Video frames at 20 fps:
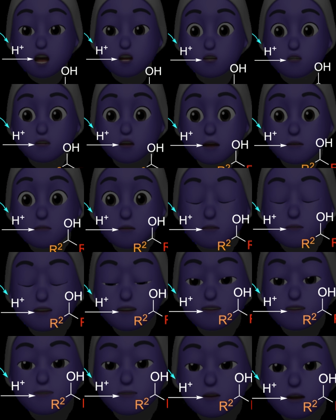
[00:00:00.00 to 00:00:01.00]
Grab a
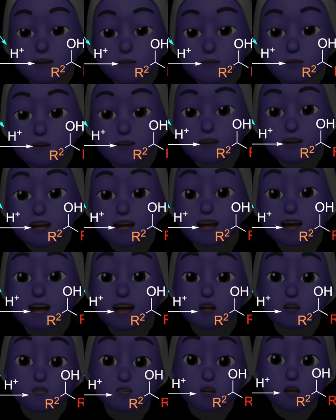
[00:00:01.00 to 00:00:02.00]
piece of paper
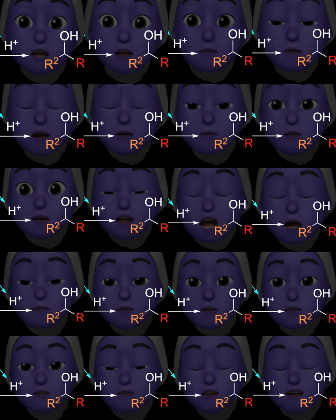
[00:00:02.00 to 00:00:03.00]
and dream up a
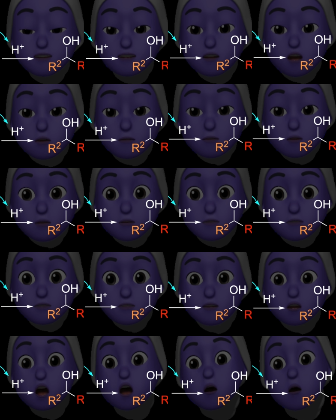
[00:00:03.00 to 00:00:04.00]
couple of
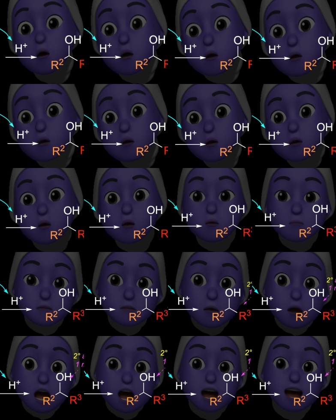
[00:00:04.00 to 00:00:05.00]
examples, all
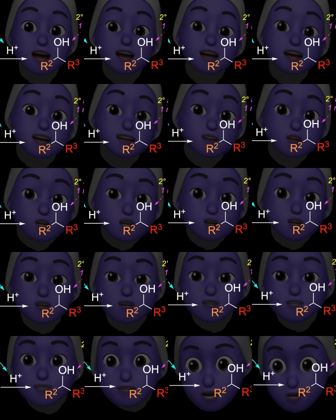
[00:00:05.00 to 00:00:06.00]
by
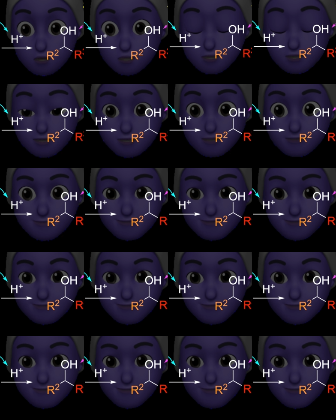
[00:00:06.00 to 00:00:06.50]
yourself.